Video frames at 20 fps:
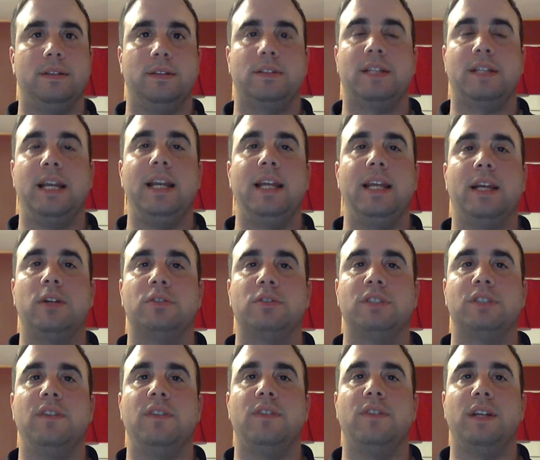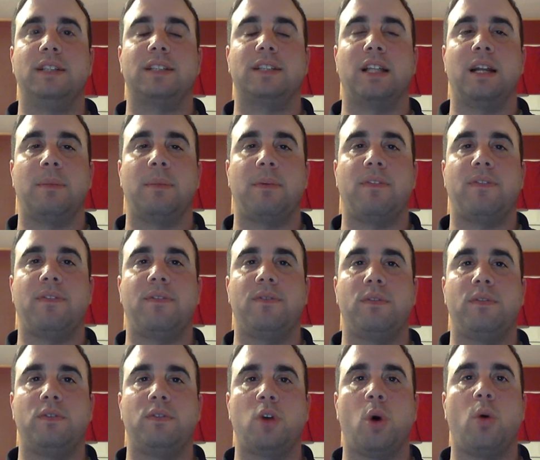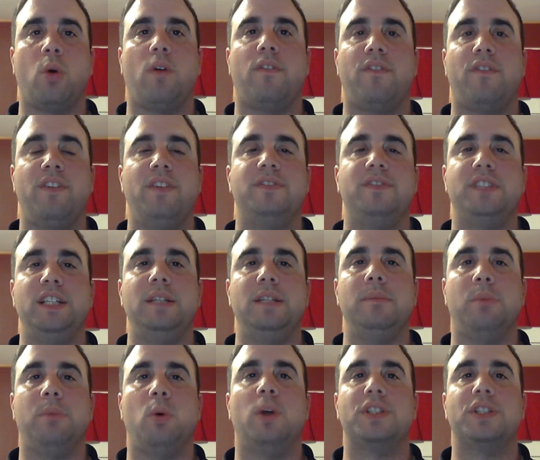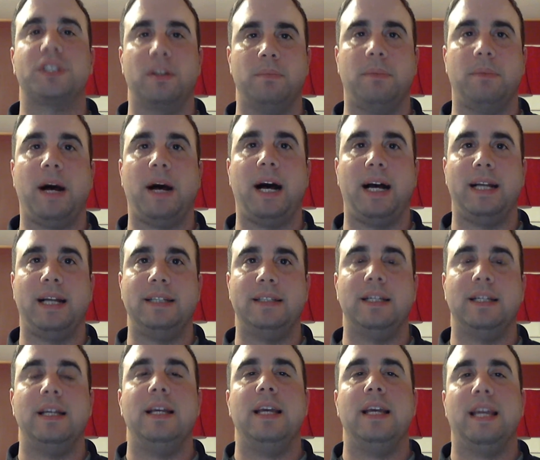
San Diego's defense led up a total of 15 points combined